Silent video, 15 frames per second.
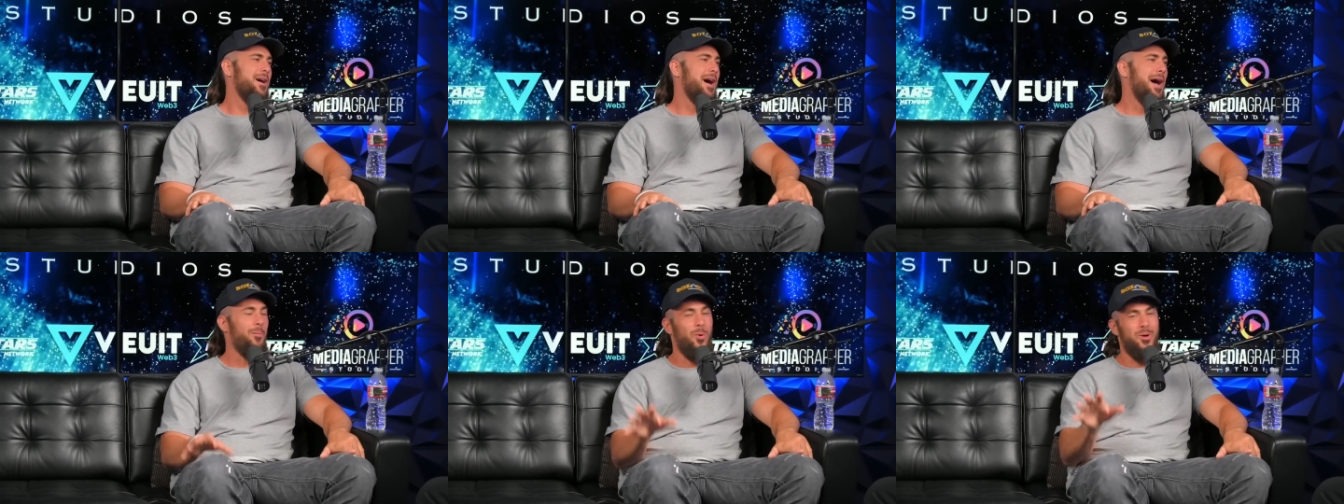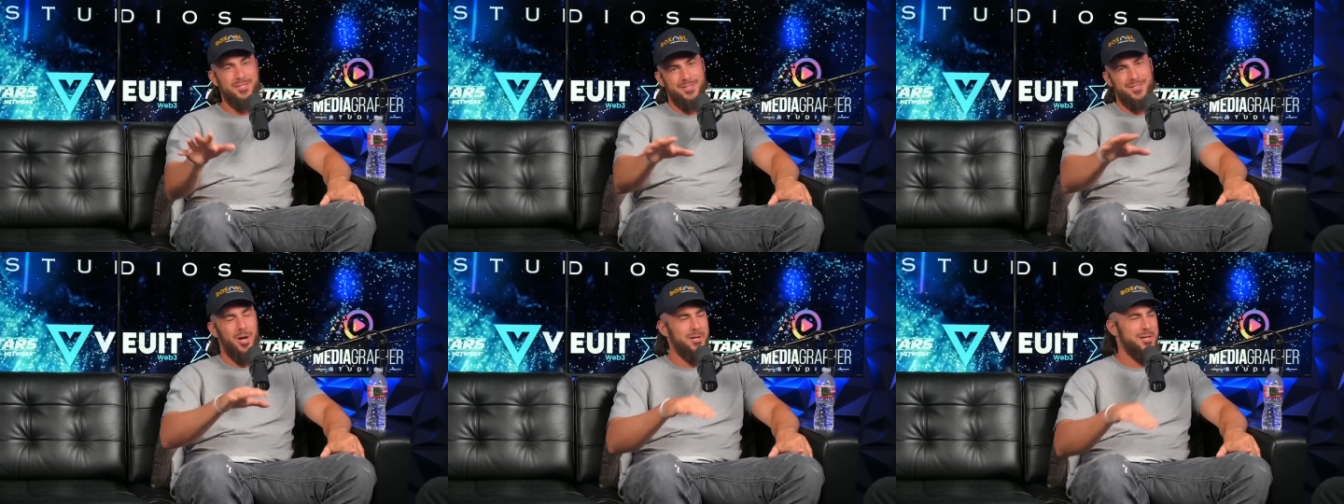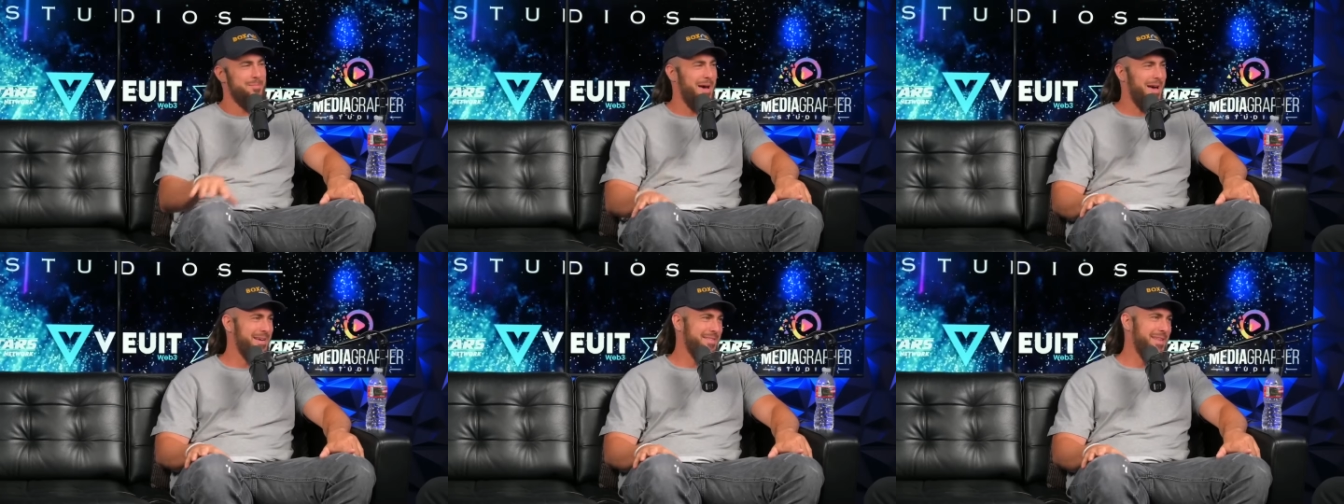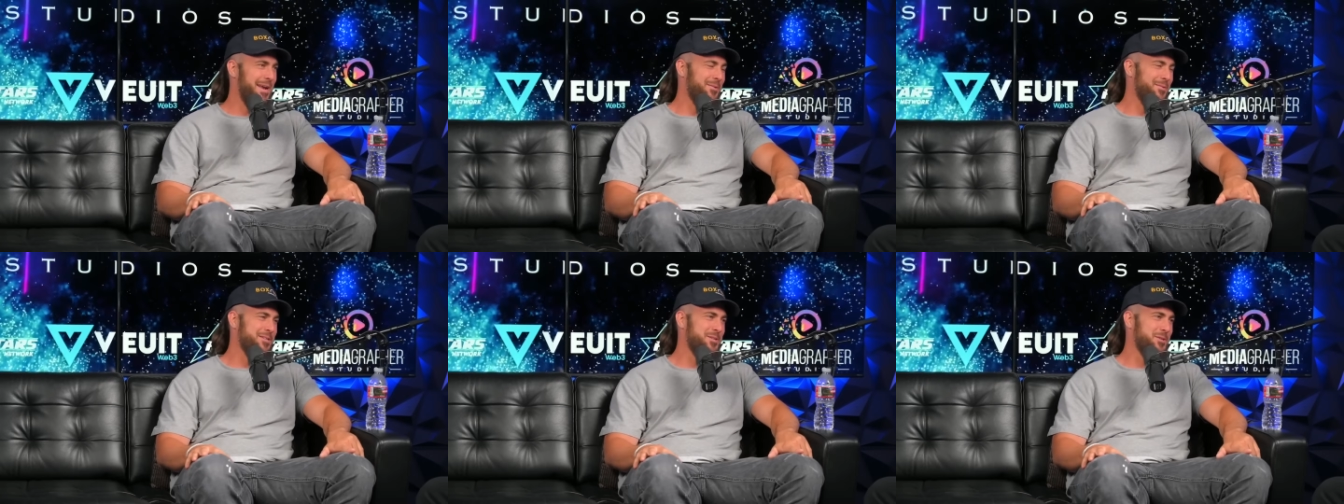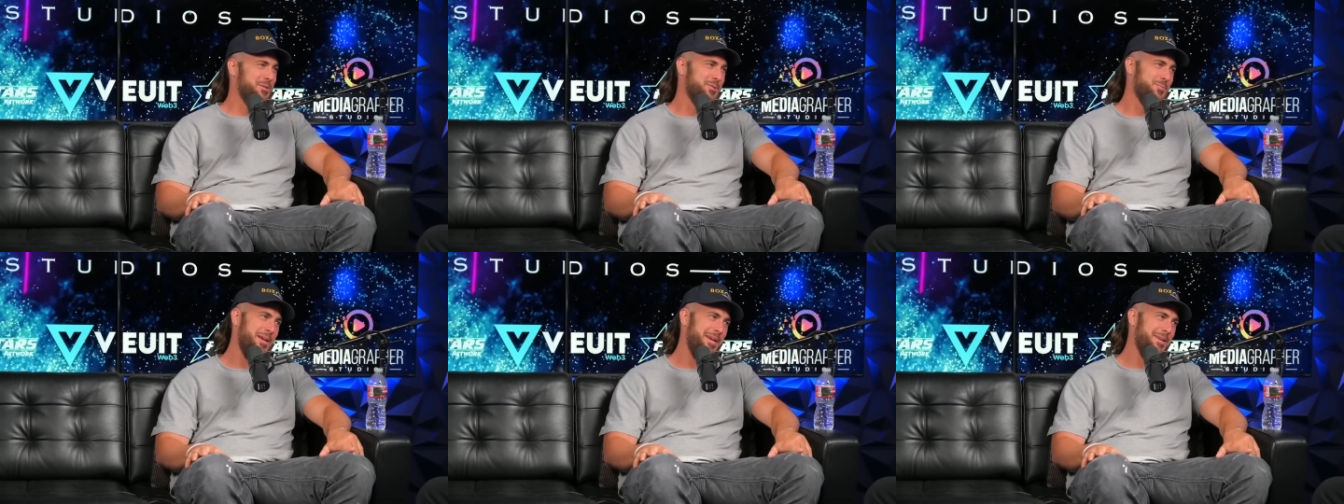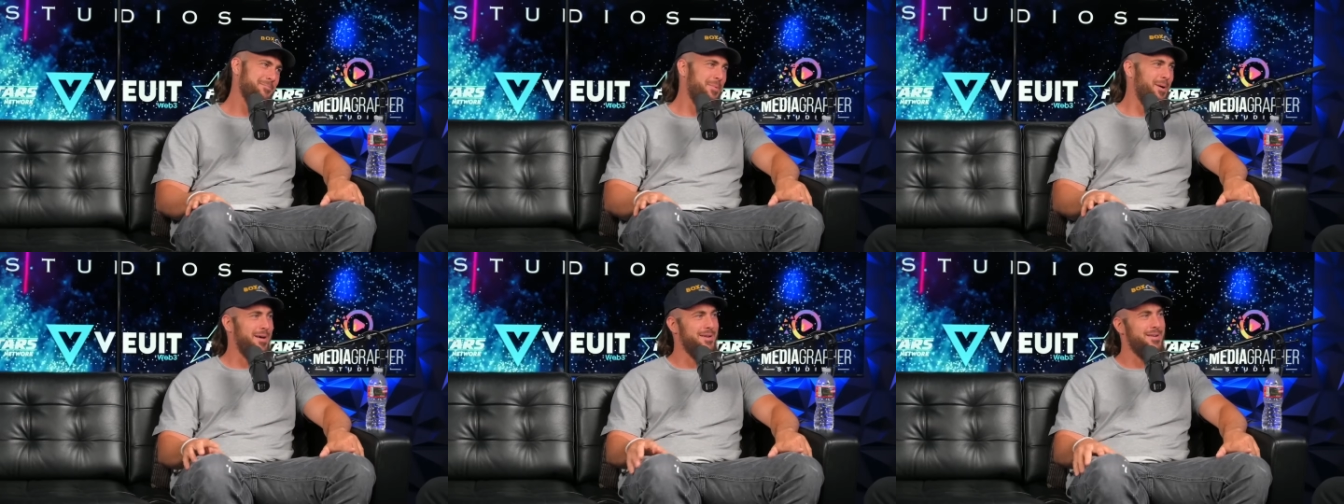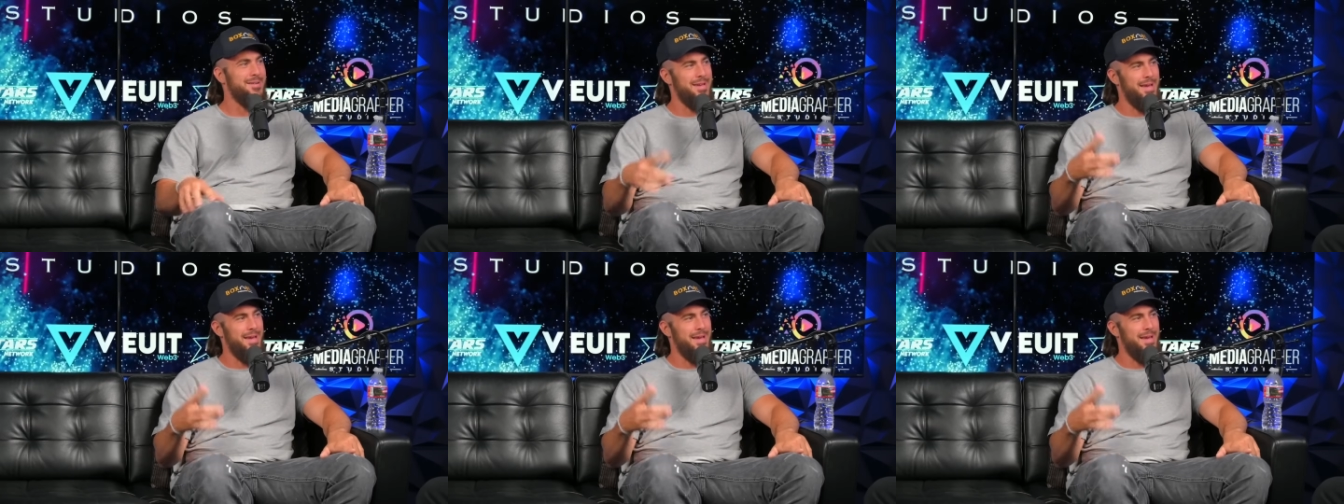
Uh, I wasn't talking about it in that original tweet, but yeah,